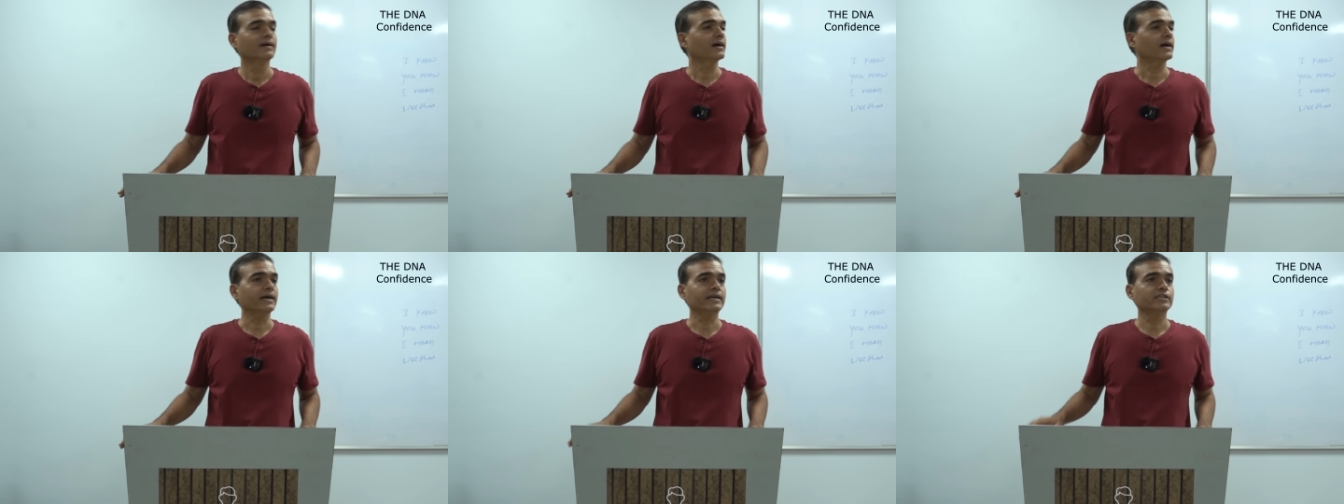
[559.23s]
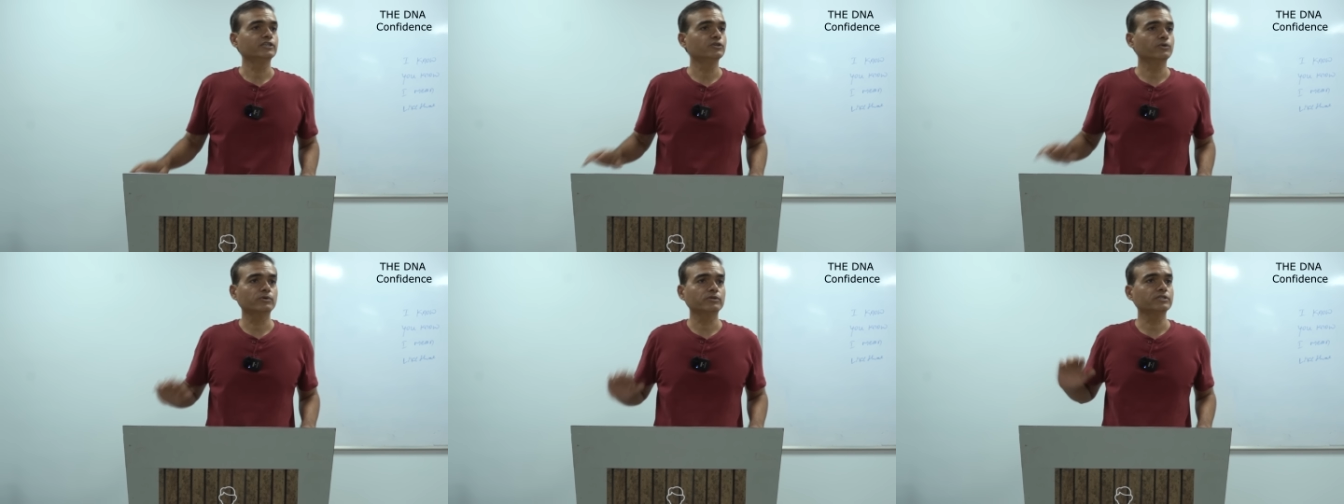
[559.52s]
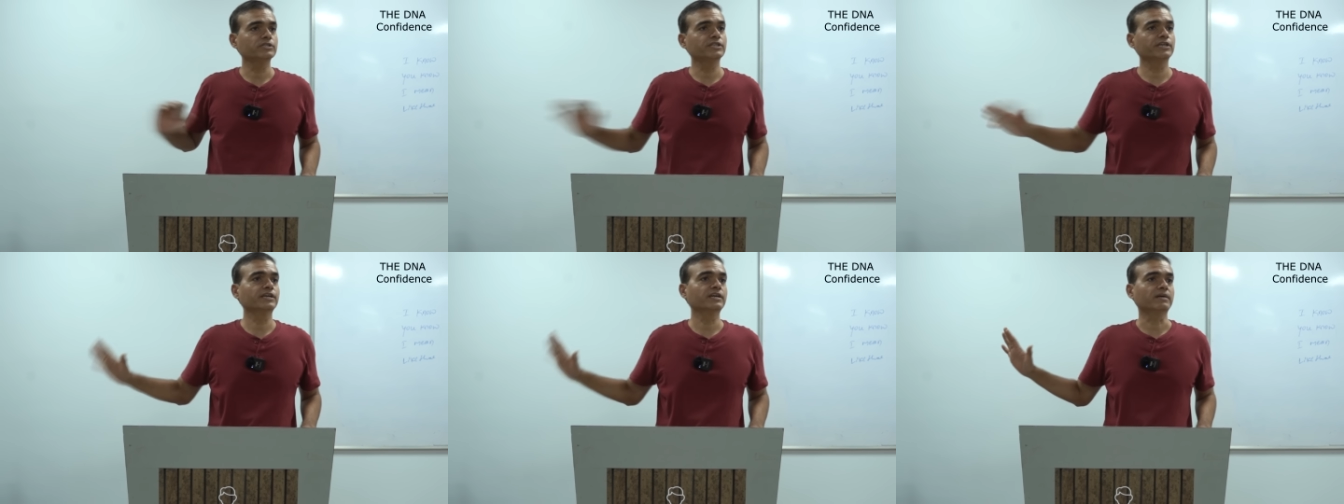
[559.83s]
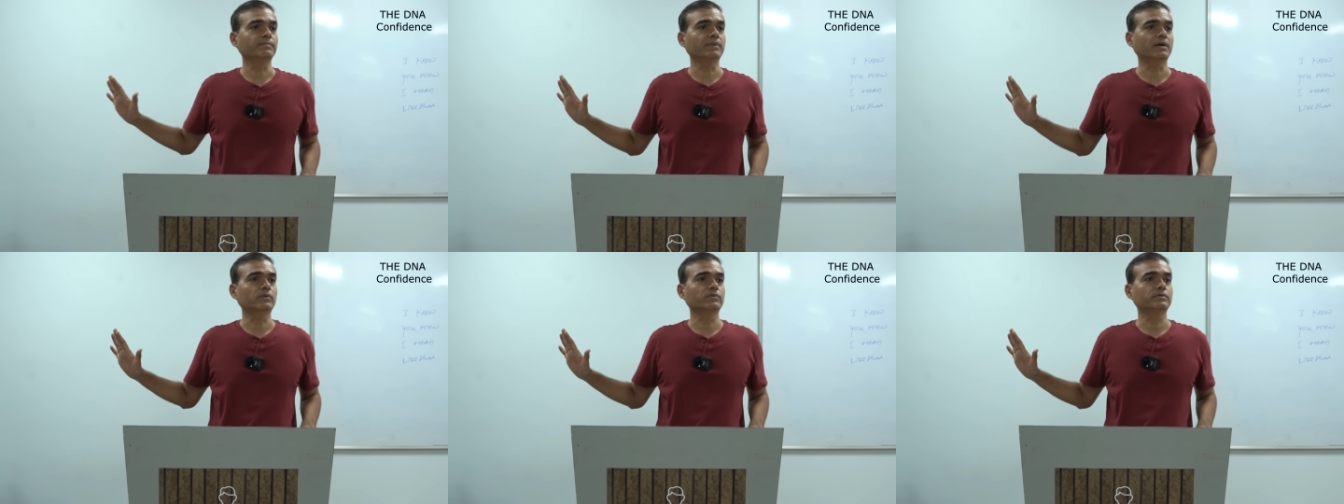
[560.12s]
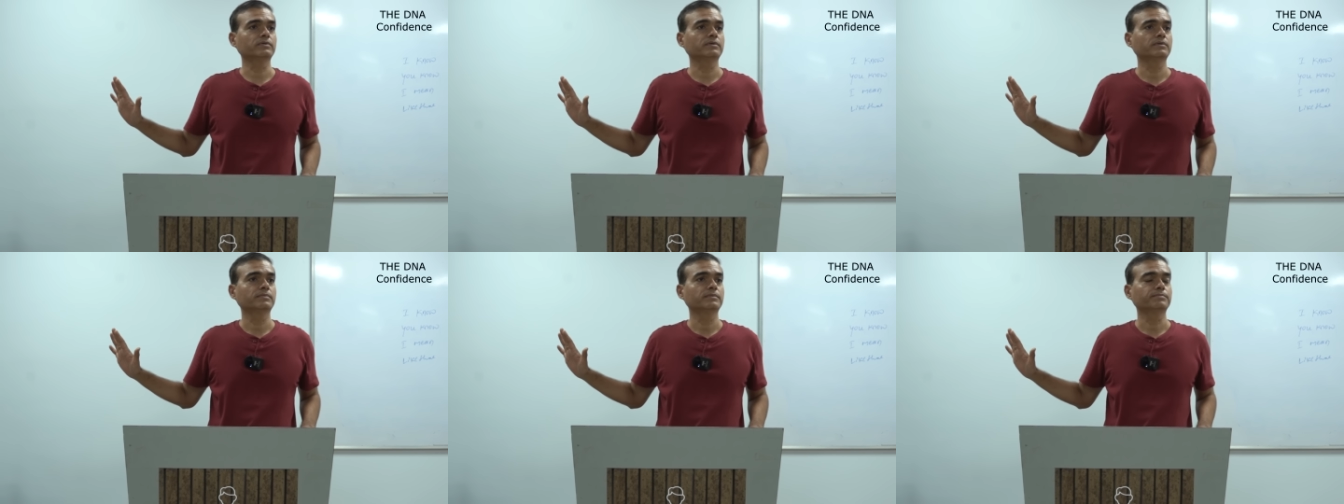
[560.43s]
I don't think
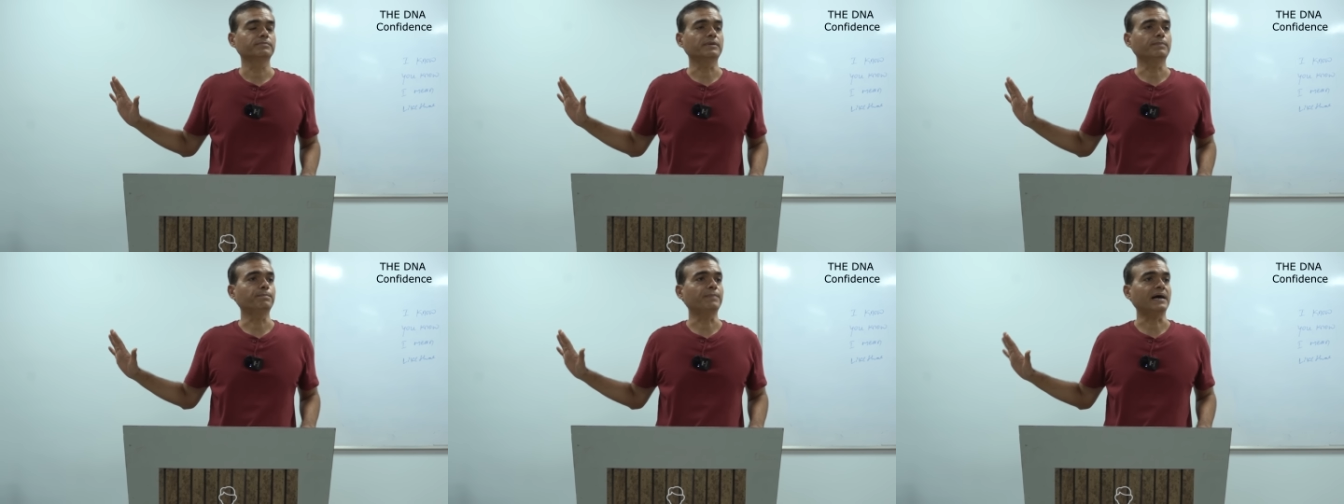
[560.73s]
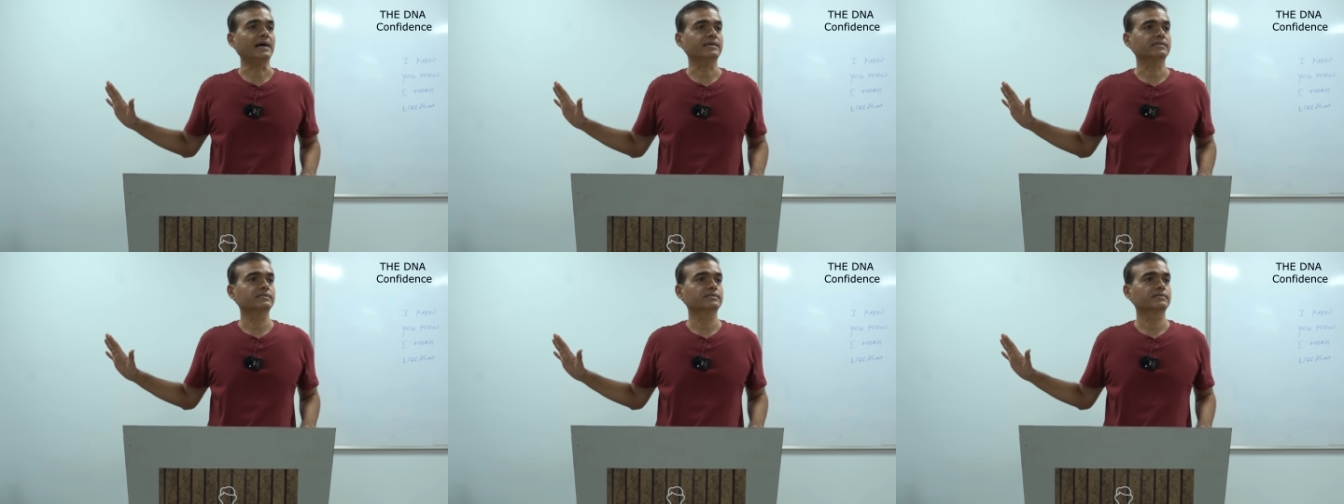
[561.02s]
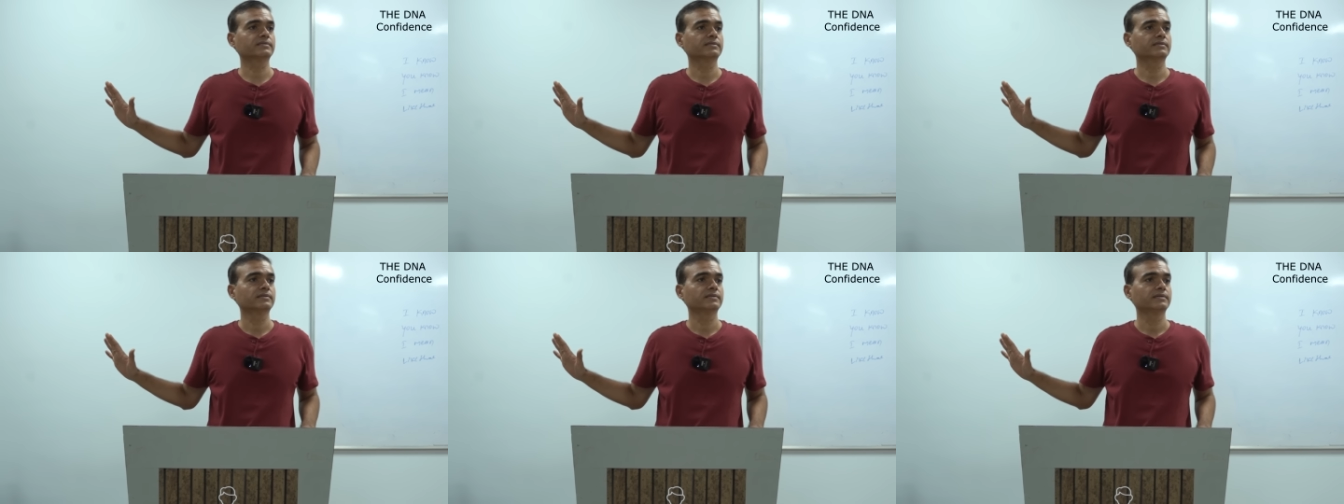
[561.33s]
about the past.